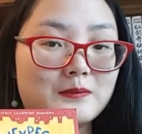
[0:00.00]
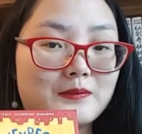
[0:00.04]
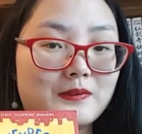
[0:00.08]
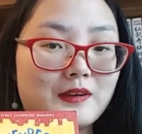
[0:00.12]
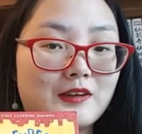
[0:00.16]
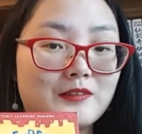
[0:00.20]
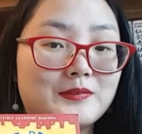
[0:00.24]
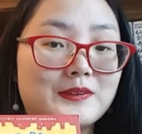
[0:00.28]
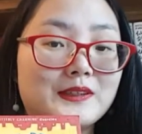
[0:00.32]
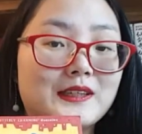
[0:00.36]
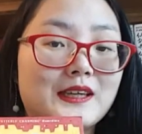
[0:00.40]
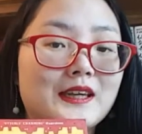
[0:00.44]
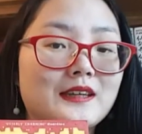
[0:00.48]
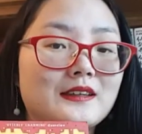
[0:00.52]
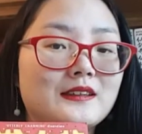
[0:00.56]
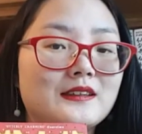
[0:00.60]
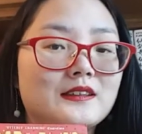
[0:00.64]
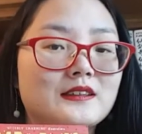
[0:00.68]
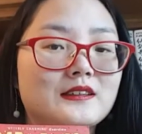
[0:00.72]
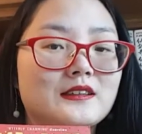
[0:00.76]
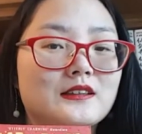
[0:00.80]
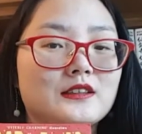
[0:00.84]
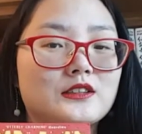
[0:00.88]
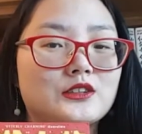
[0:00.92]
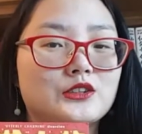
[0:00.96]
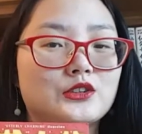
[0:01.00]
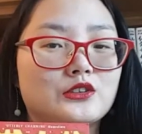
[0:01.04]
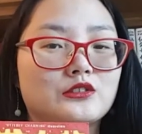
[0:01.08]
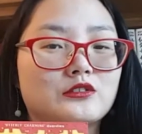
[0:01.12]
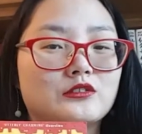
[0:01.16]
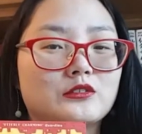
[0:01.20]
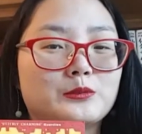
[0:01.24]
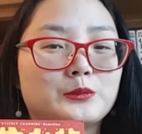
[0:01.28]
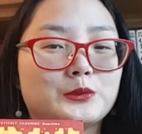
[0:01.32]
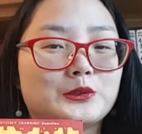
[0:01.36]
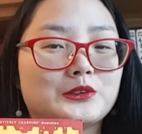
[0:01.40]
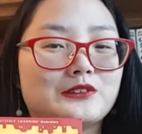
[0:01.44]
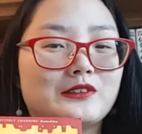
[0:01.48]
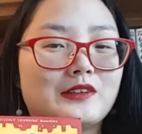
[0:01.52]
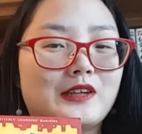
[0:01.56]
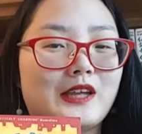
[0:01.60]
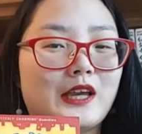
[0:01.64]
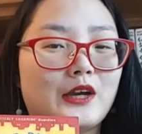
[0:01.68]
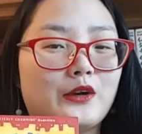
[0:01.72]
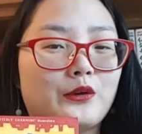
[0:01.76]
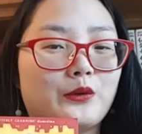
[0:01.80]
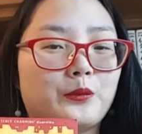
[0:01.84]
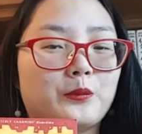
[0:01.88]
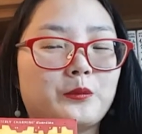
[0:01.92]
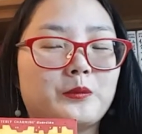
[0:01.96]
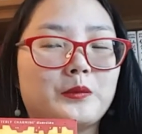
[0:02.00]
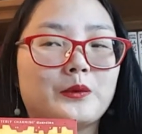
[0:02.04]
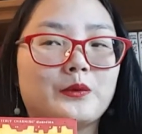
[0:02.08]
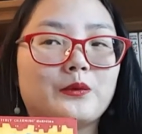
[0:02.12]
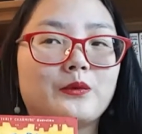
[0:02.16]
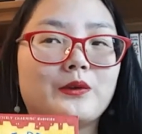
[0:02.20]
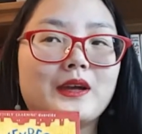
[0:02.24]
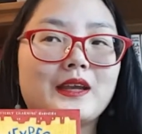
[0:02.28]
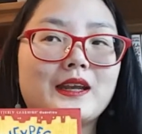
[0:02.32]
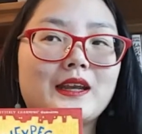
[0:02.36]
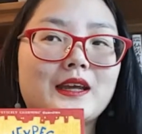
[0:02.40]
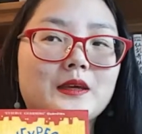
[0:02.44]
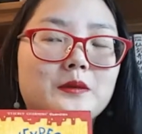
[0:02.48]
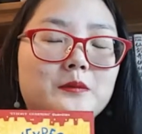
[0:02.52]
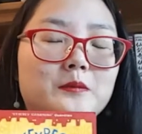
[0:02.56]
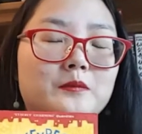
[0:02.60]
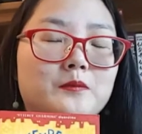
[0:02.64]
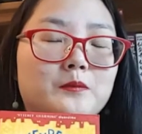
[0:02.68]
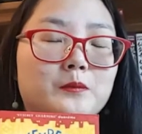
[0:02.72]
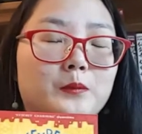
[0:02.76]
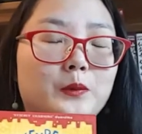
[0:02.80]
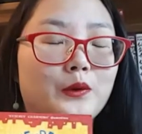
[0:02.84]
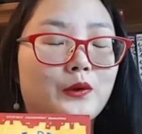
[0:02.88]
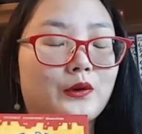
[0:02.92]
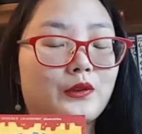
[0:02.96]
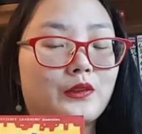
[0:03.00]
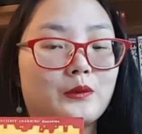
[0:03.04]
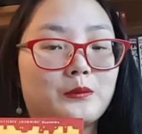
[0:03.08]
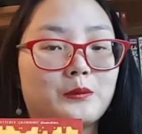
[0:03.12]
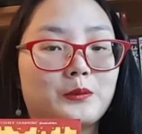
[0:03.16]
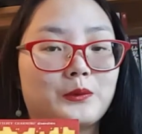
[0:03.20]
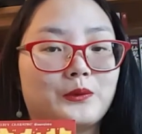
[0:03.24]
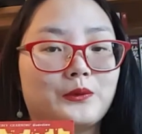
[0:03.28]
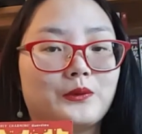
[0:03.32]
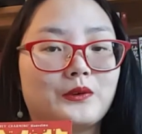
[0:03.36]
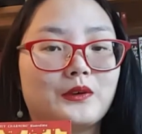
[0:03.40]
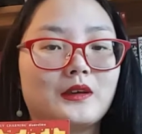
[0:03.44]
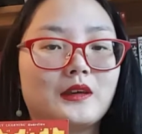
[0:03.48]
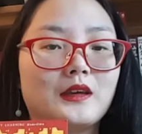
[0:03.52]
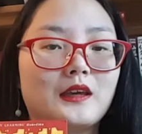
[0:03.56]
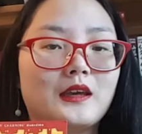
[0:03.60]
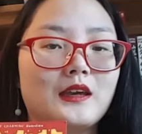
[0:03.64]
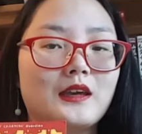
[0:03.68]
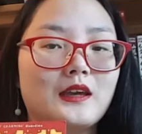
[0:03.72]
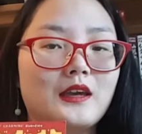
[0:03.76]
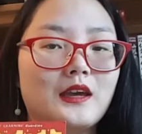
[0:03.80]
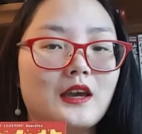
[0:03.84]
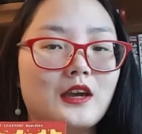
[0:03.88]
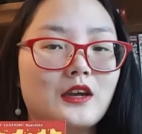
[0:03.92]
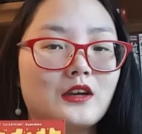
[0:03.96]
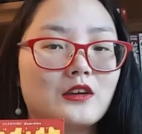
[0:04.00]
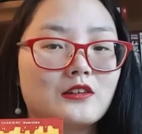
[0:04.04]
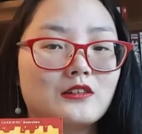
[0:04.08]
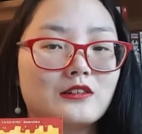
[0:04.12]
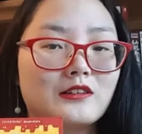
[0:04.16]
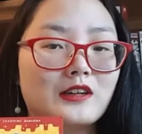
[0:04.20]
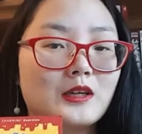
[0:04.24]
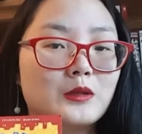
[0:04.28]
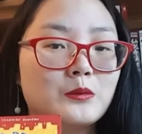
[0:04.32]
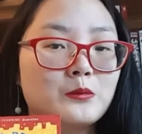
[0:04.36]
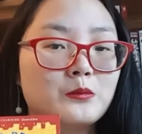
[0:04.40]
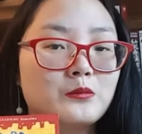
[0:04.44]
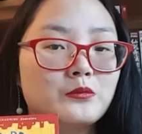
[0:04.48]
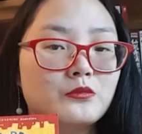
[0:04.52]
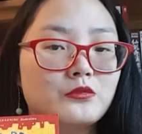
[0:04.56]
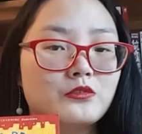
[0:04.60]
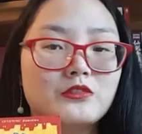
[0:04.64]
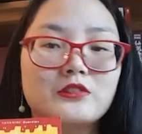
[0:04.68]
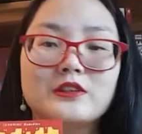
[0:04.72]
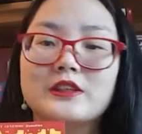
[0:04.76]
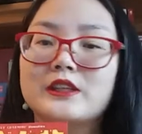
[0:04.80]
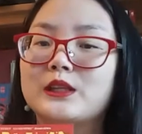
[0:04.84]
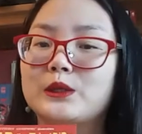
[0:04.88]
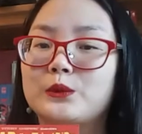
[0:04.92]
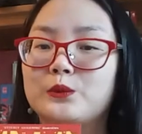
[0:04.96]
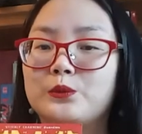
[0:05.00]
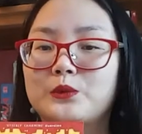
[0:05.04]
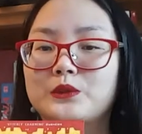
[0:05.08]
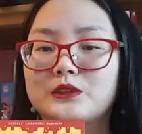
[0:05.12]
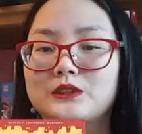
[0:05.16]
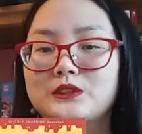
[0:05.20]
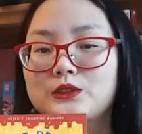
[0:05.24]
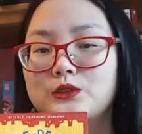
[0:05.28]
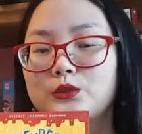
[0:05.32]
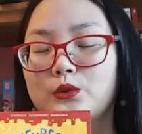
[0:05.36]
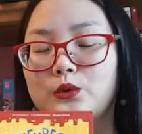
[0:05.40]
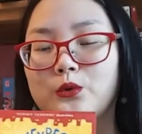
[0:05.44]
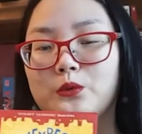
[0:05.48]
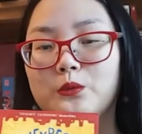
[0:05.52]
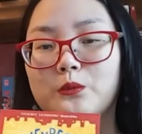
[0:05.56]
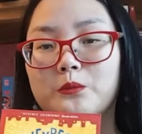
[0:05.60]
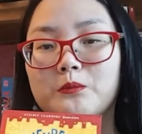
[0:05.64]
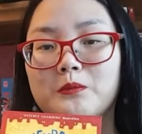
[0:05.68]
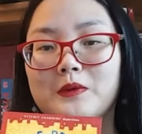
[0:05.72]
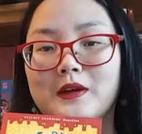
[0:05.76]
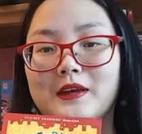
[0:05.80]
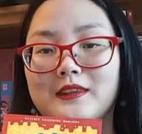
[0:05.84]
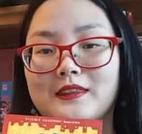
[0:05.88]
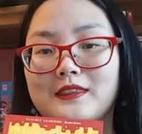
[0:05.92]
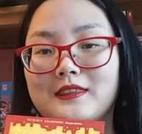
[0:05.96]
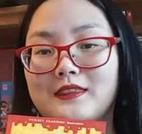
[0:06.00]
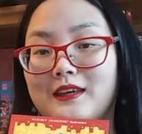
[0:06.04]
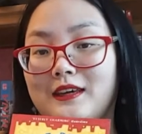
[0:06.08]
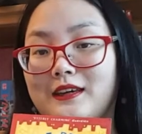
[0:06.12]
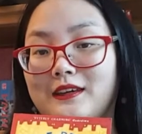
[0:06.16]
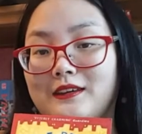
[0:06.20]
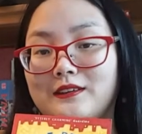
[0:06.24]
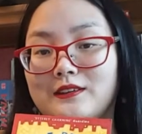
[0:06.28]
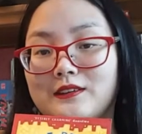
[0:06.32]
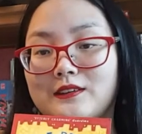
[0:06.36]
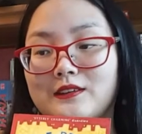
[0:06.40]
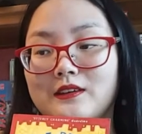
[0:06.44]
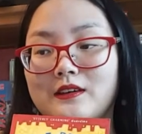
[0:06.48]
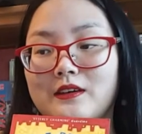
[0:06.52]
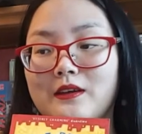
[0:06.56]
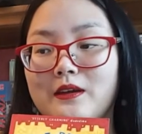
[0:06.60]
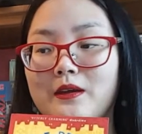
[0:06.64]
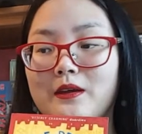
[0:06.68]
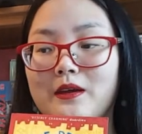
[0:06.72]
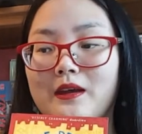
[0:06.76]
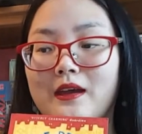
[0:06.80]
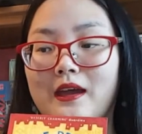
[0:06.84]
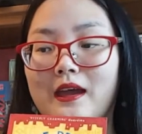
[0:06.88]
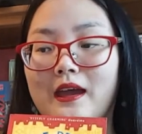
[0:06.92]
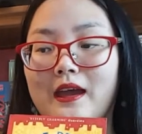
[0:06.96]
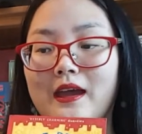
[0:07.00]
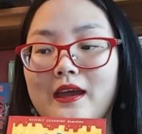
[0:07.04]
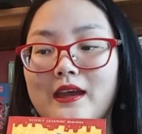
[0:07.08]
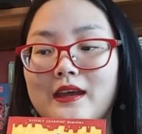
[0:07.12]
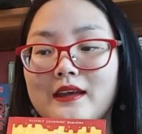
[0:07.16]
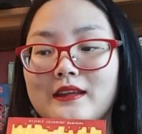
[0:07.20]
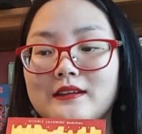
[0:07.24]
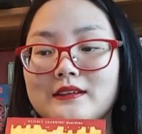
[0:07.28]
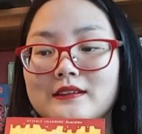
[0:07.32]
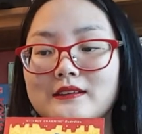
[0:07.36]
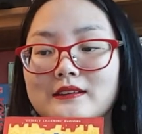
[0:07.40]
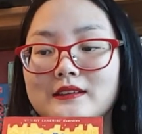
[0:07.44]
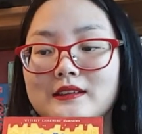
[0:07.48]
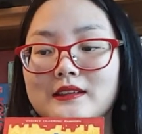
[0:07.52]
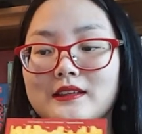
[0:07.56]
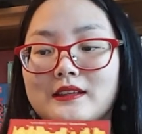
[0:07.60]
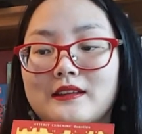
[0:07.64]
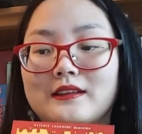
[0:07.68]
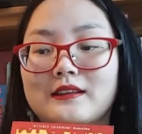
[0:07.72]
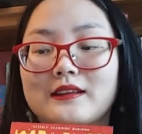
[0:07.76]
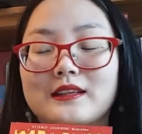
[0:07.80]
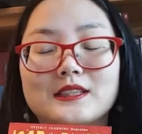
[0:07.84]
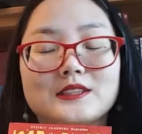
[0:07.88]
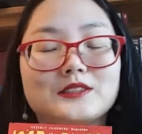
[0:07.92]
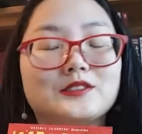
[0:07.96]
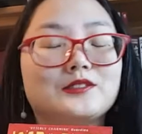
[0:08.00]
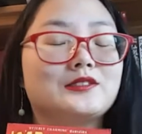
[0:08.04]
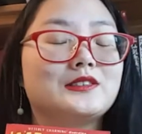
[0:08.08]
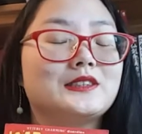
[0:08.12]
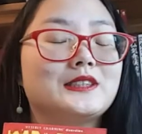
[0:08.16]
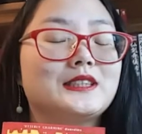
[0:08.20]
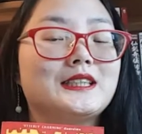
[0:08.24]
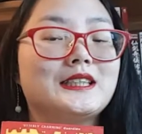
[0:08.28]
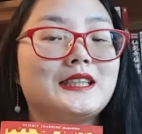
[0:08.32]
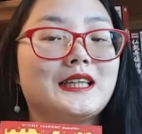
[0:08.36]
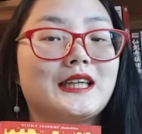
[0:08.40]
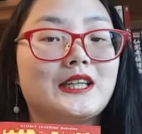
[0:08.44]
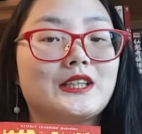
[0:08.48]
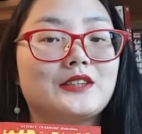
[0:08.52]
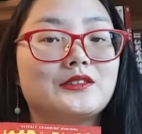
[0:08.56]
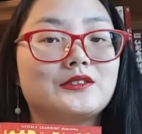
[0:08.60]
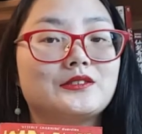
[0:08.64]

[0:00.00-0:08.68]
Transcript: I've been getting into the genre more now, but when I bought the book, crime really was not my thing. And this really kind